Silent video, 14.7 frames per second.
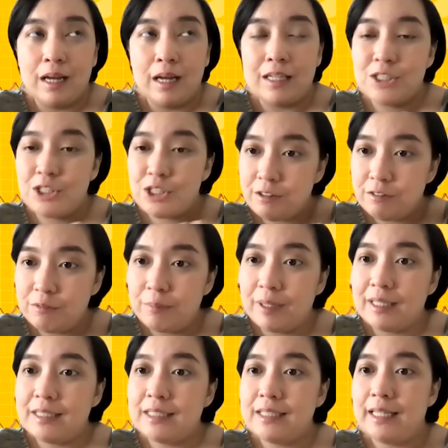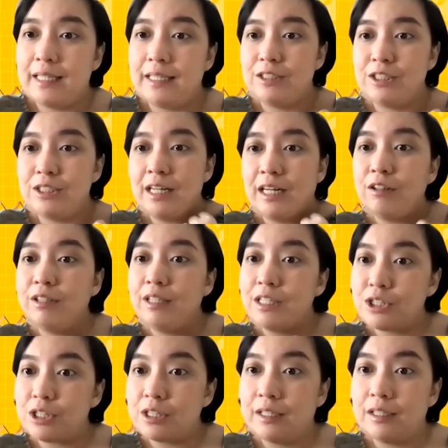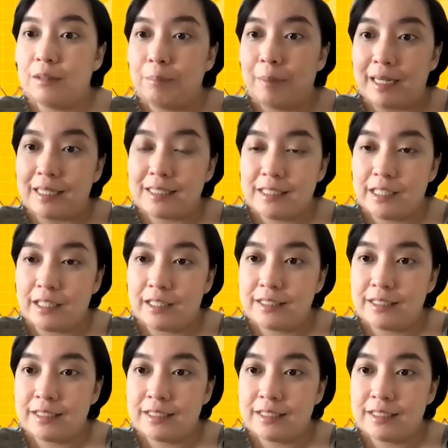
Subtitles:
achievements and just recognition in the past years.